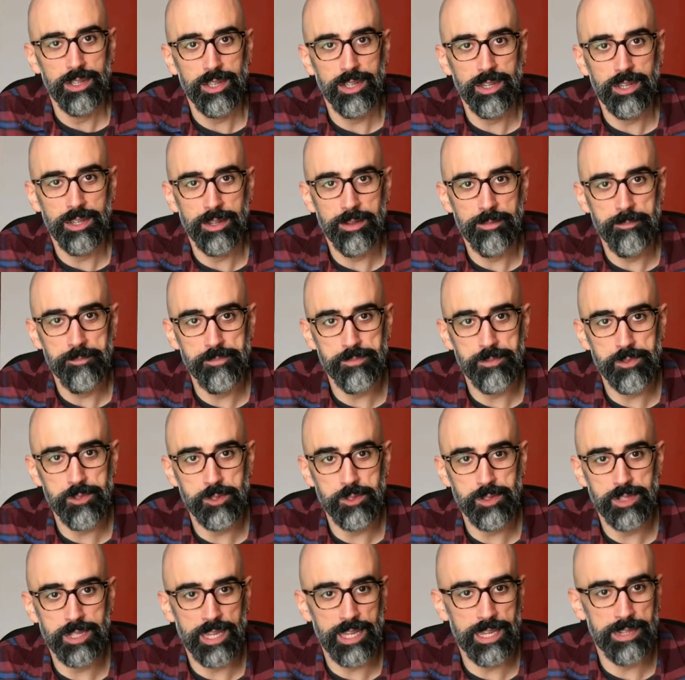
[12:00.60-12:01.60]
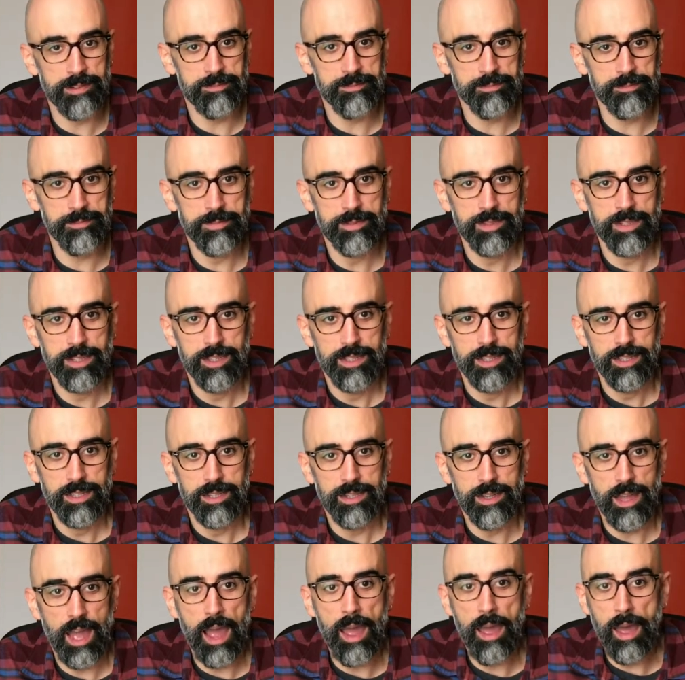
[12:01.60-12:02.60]
you can,
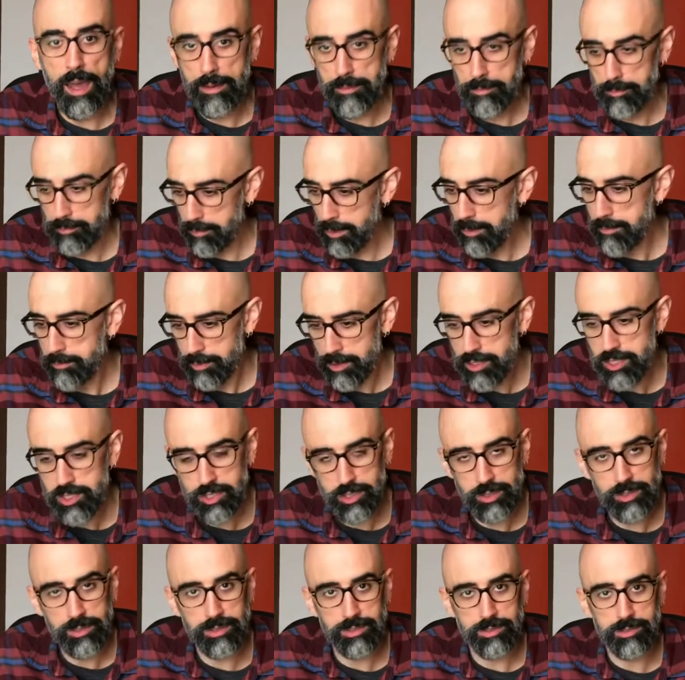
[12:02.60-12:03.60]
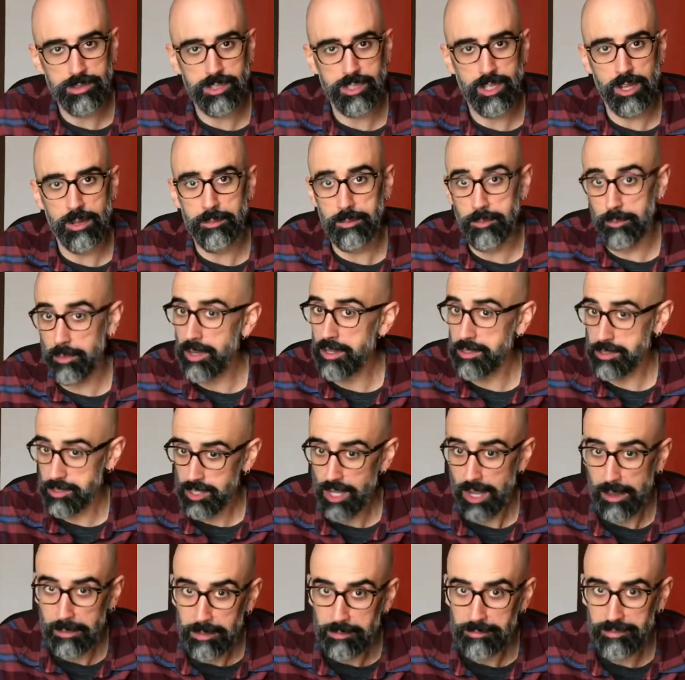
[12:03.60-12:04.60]
I'm pretty sure some
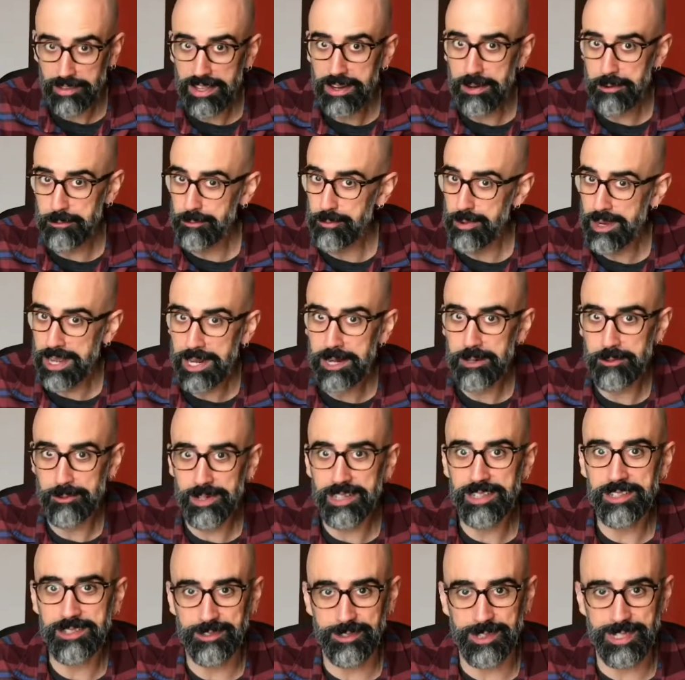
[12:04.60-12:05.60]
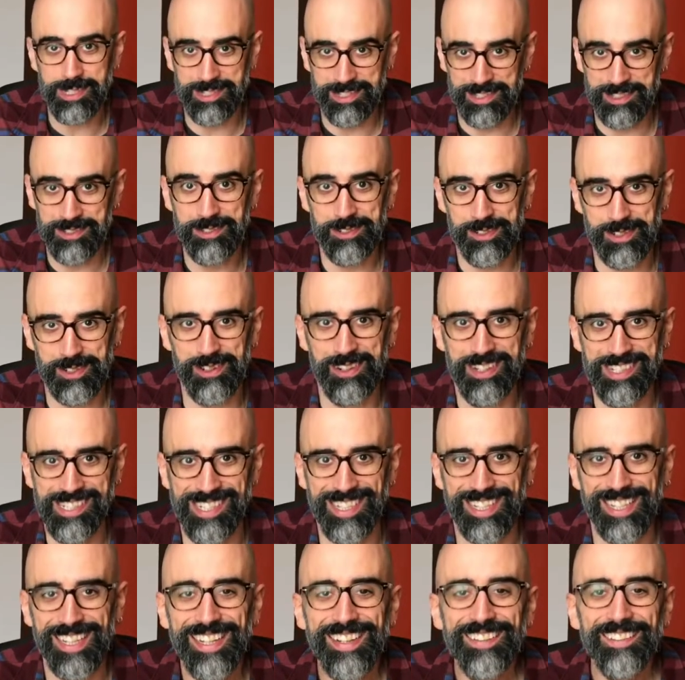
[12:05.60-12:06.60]
of them are really, really interesting, you're going to
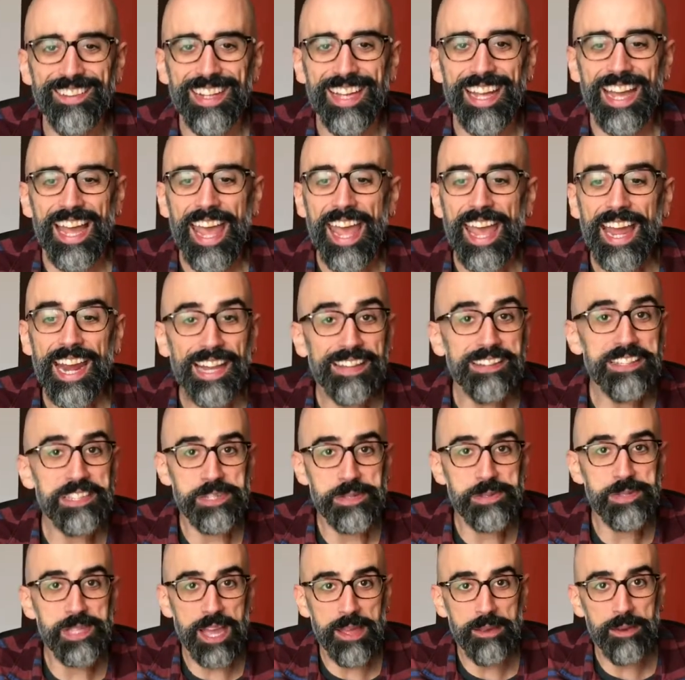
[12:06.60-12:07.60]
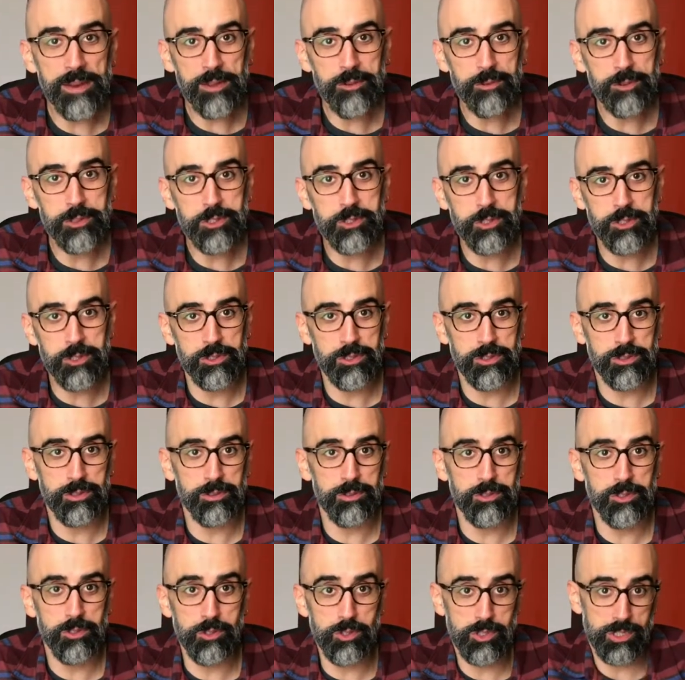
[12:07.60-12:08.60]
see. And at the same time, I want to
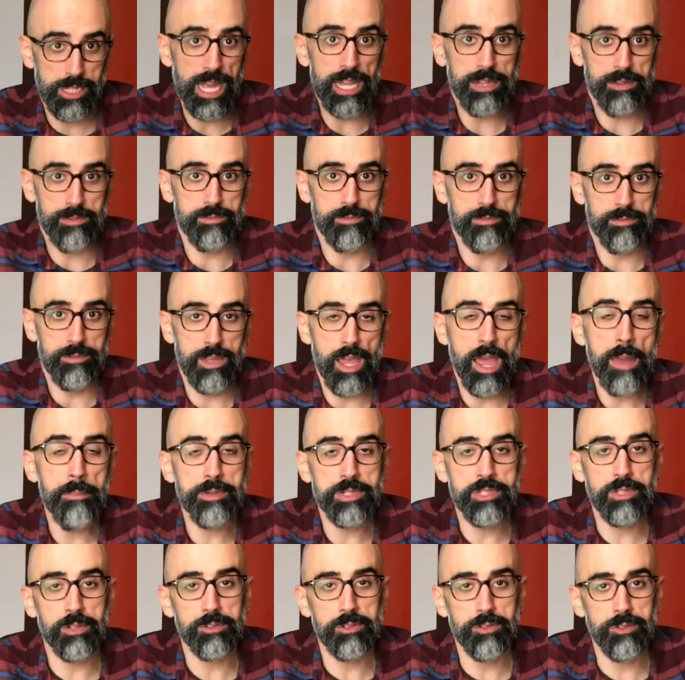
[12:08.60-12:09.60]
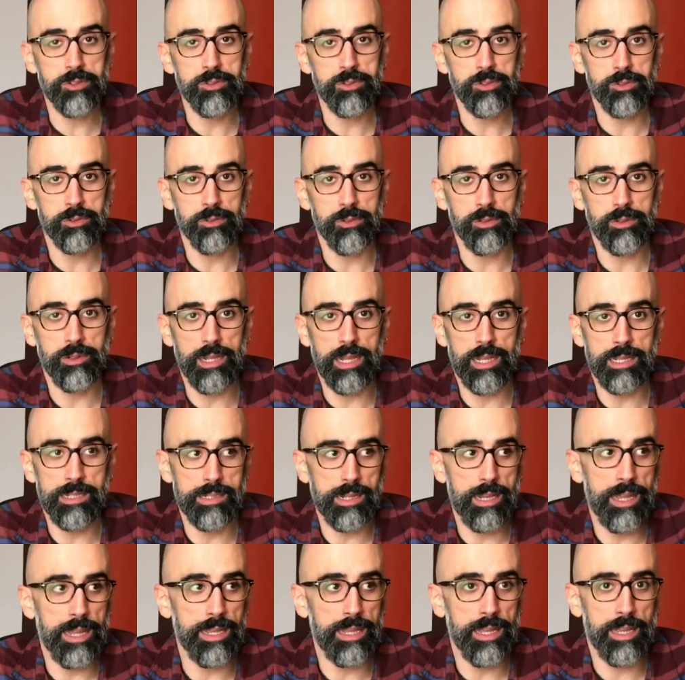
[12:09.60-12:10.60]
use that episode too to
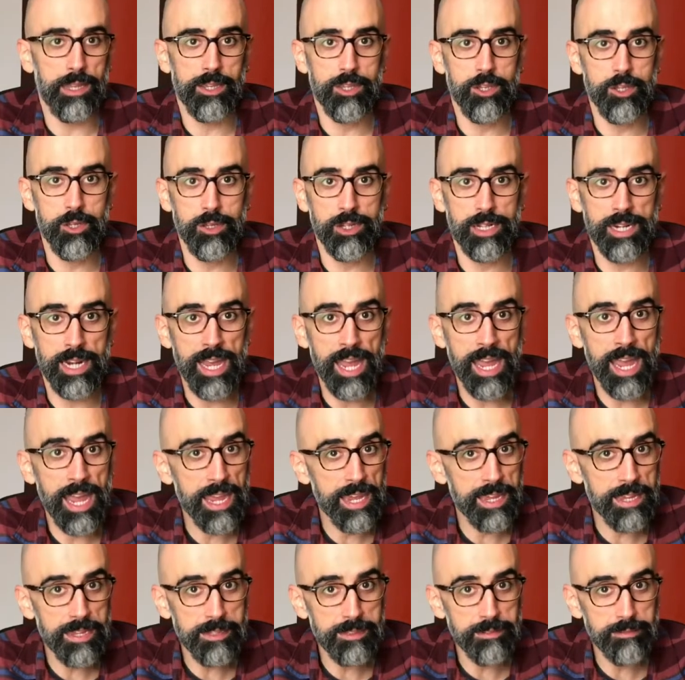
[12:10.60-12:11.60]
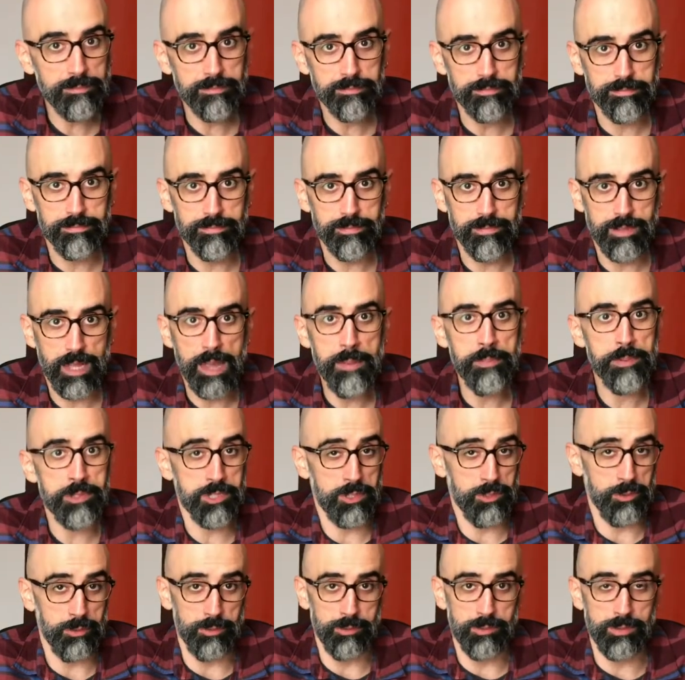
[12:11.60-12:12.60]
like a Q&A
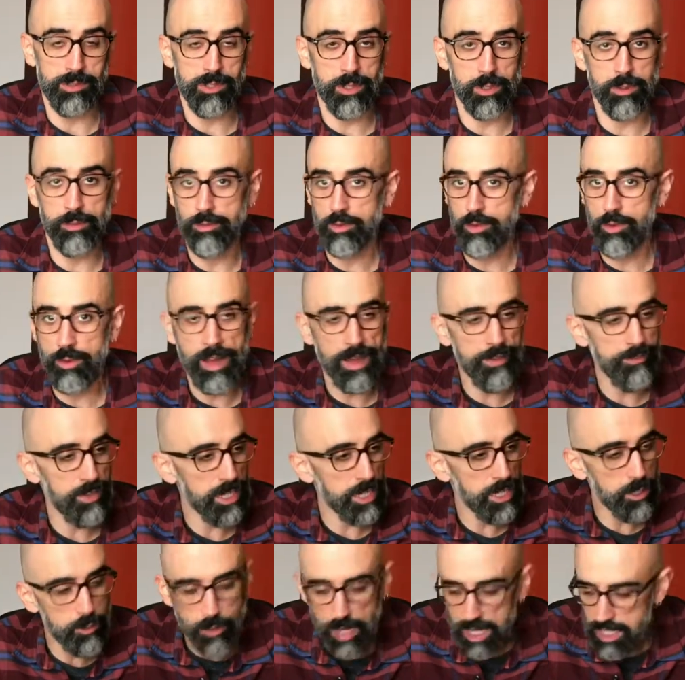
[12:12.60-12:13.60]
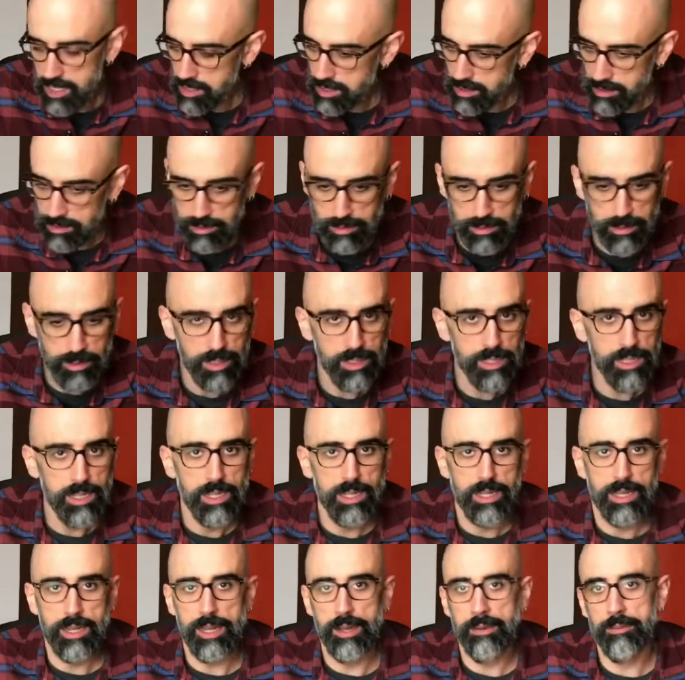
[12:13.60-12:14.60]
episode, so if you have any question
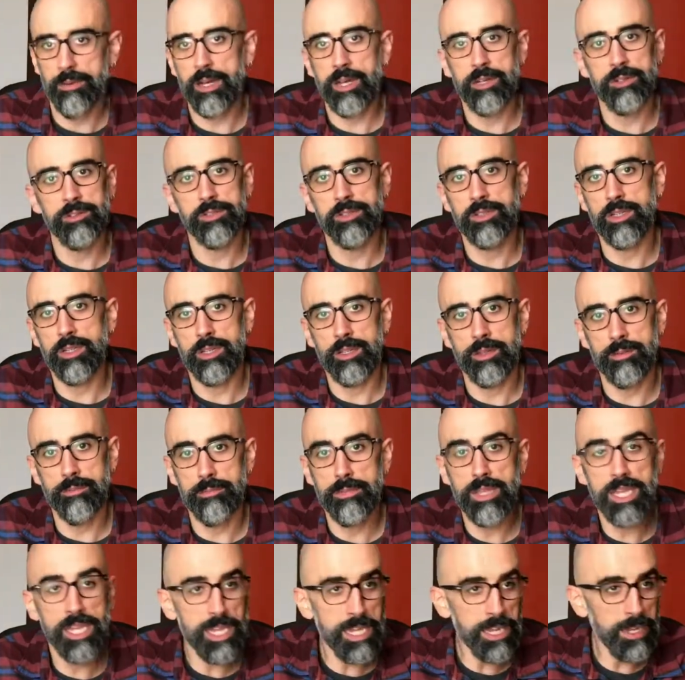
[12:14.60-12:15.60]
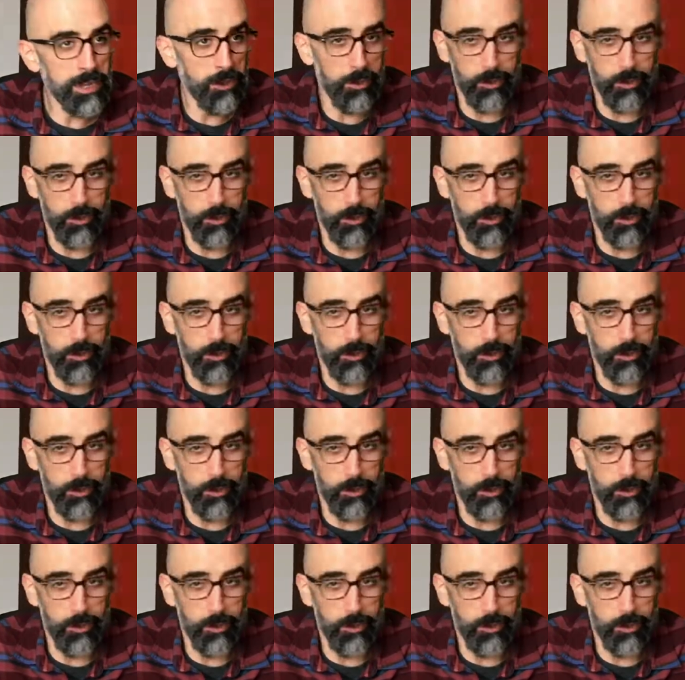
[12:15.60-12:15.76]
about me